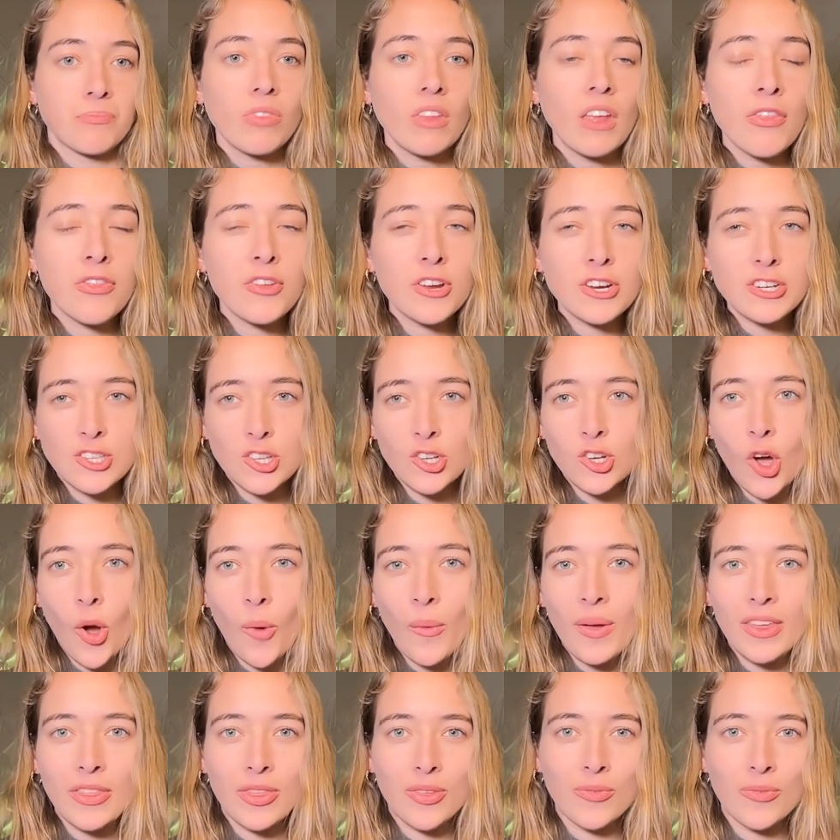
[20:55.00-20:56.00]
They're still
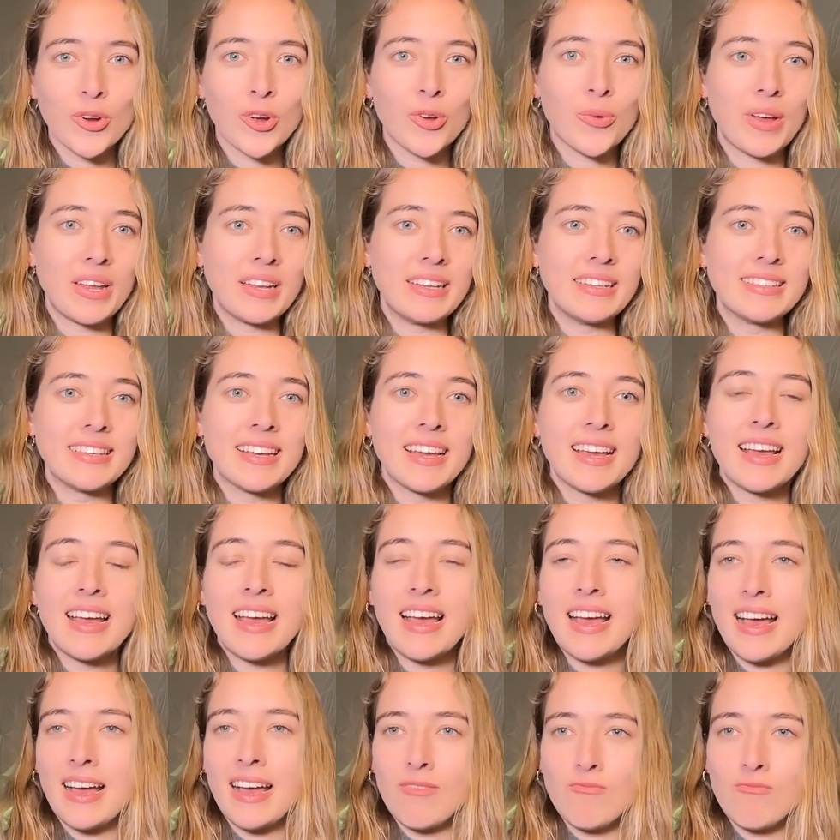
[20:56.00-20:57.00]
going through and
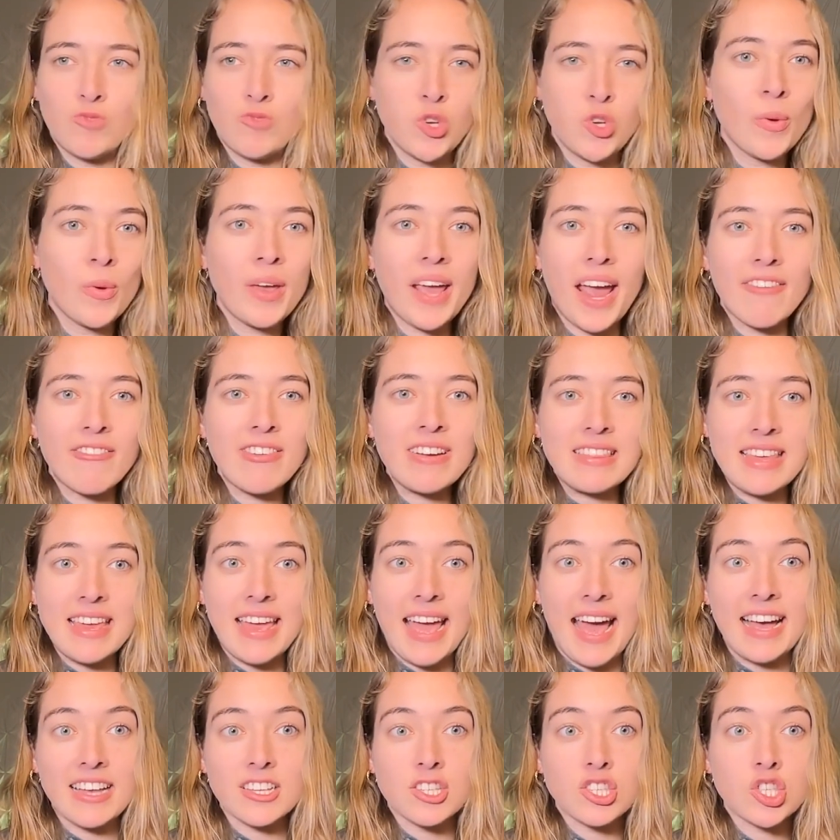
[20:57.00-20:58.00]
doing everything
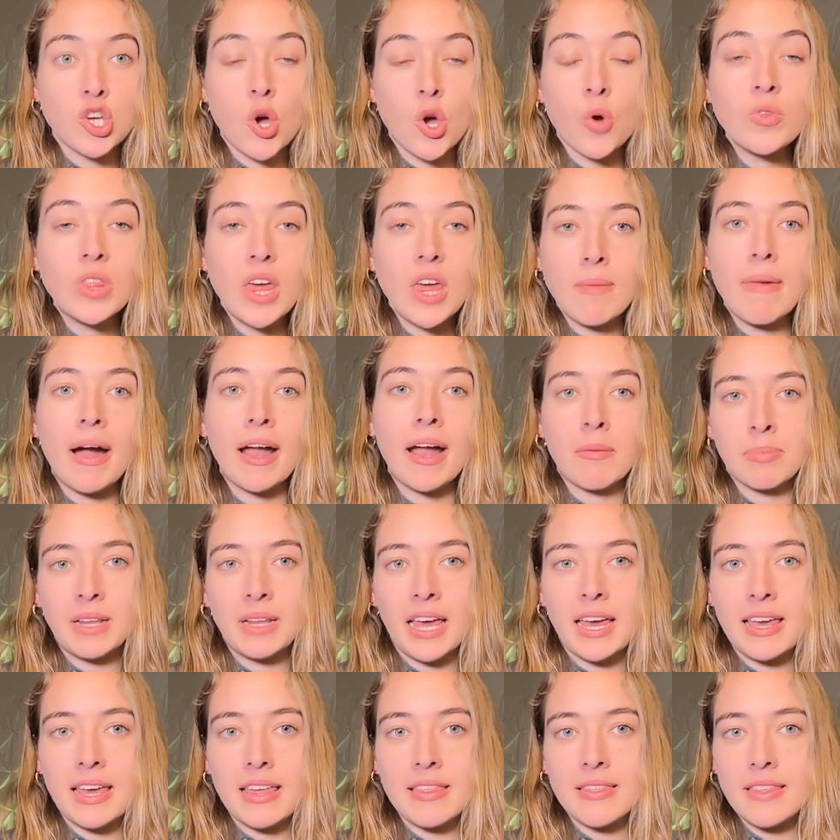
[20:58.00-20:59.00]
as though they might
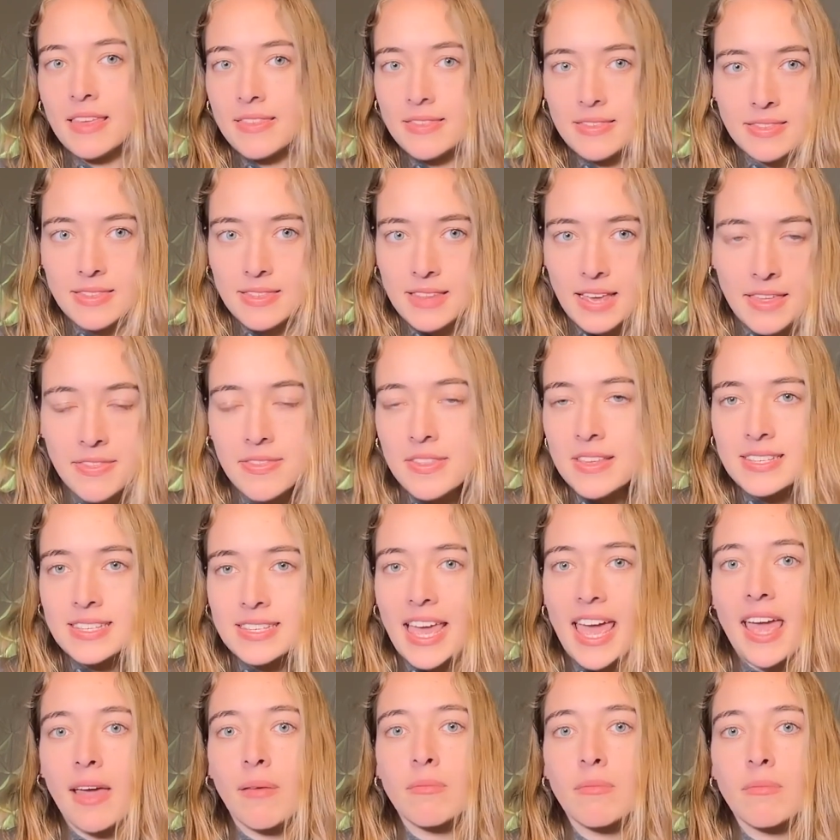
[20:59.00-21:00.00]
play in this
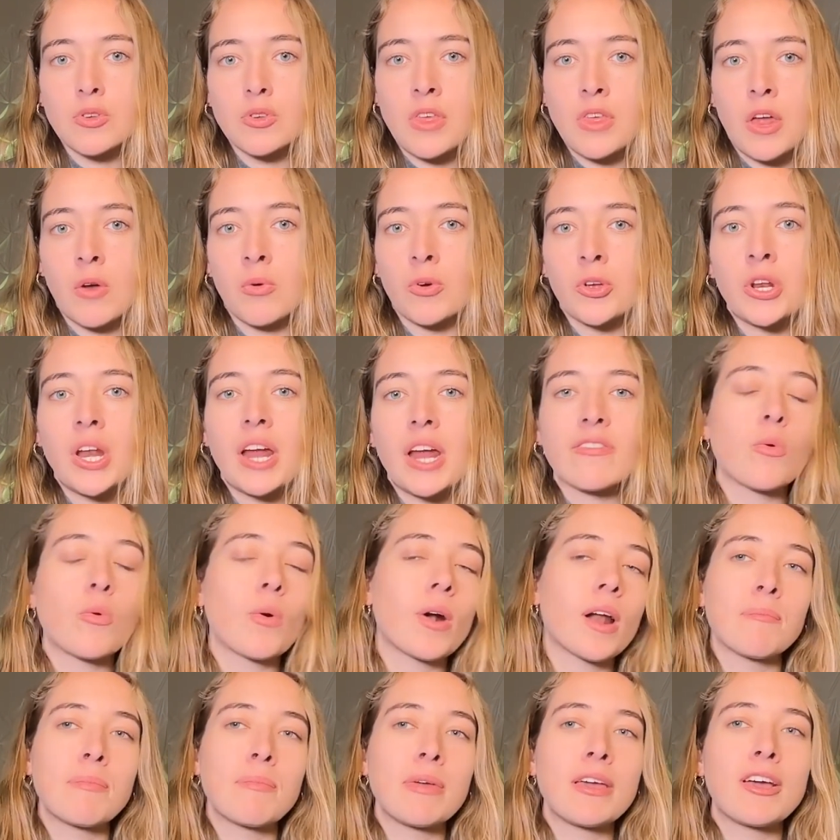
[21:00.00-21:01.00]
game. So you never
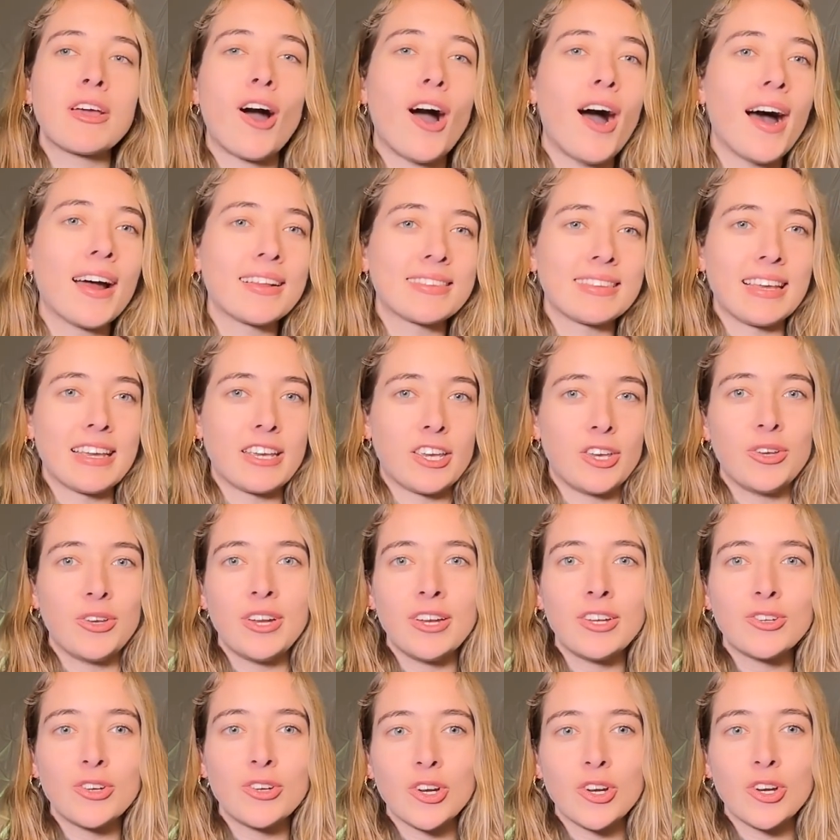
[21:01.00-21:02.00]
want to be caught like you
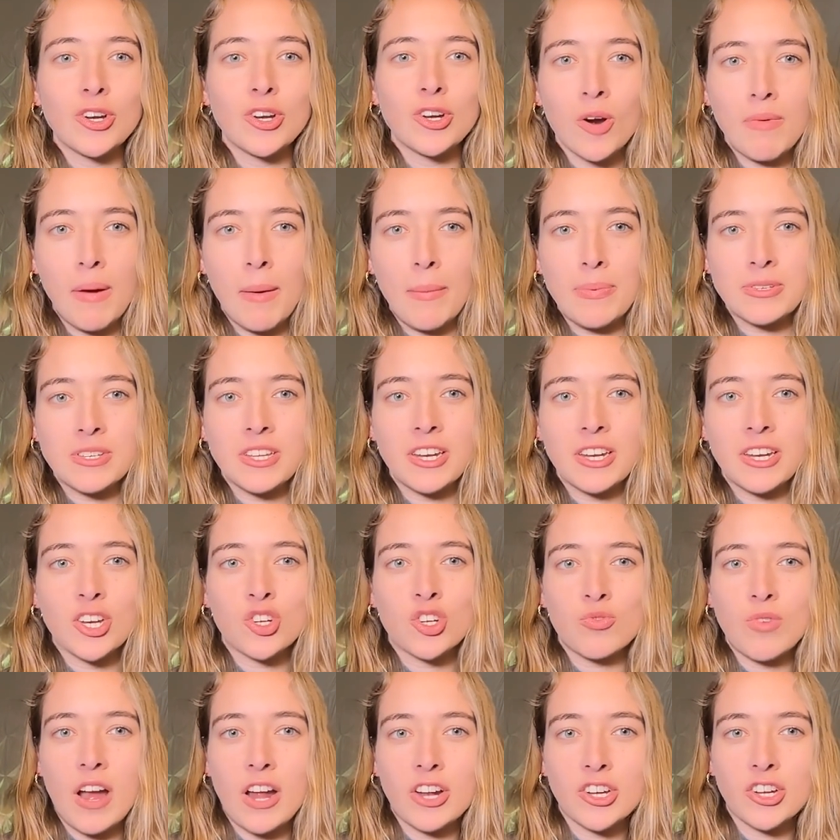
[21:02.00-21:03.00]
didn't do your warm-ups, you didn't
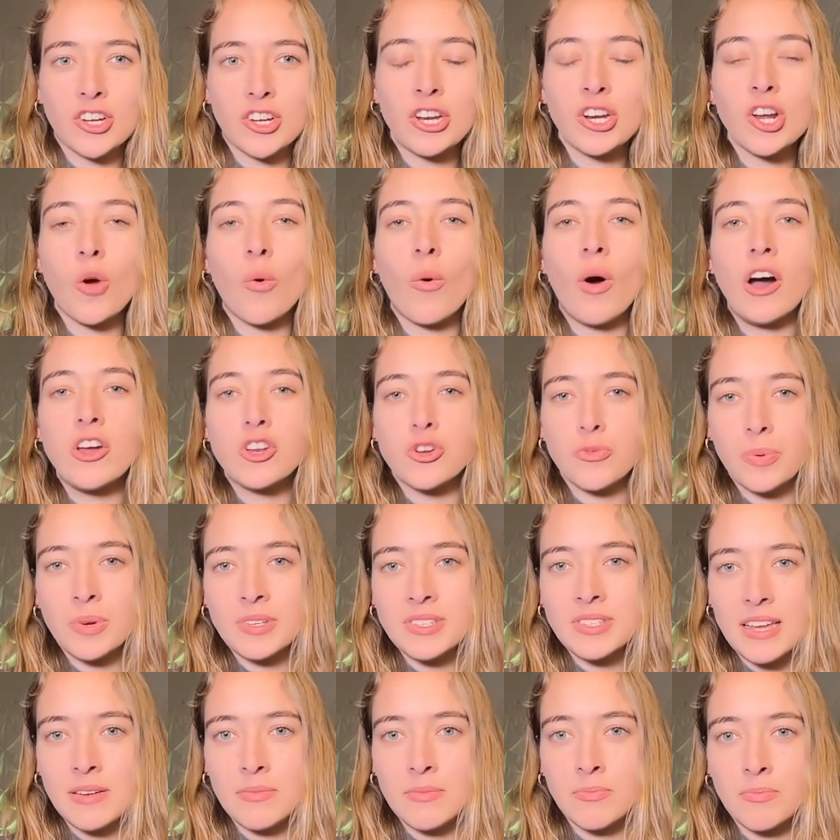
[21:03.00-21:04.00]
stretch, you didn't go 100%
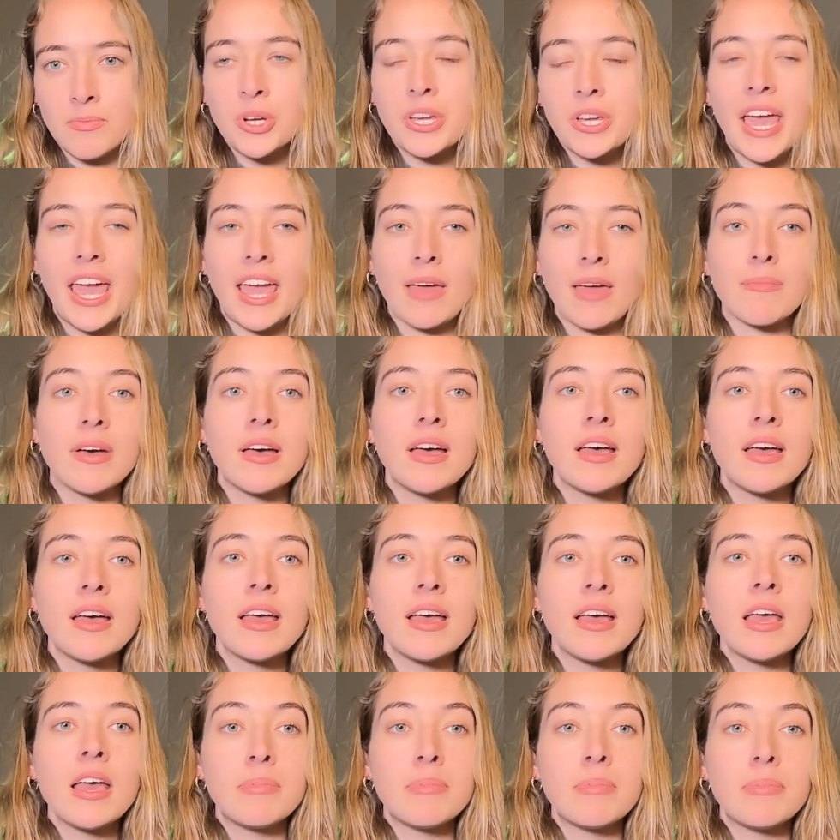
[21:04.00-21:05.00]
pregame,
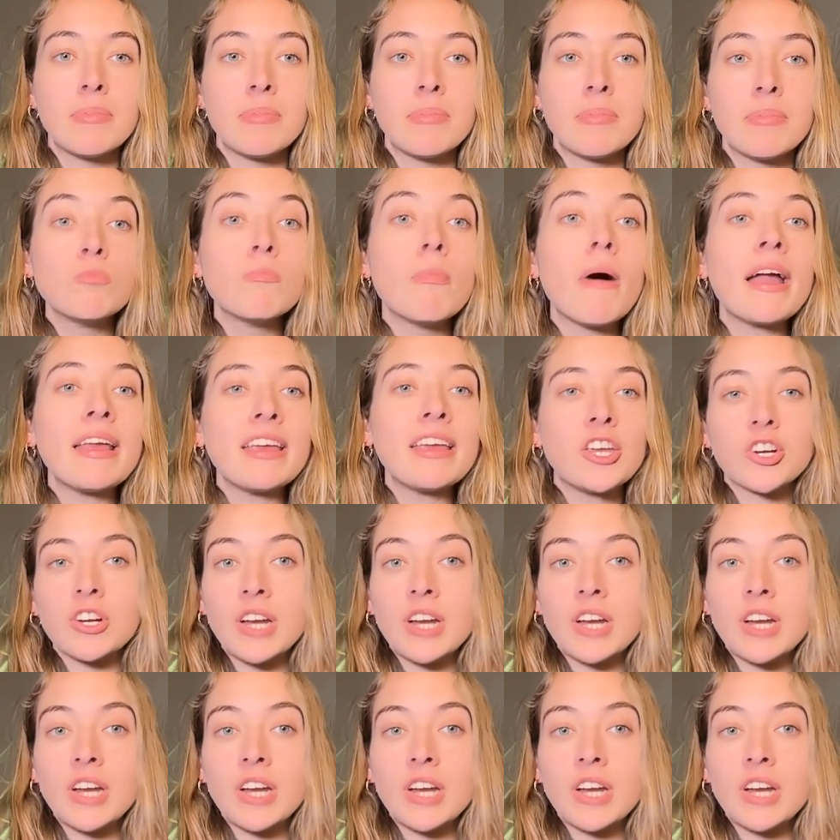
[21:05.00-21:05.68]
because your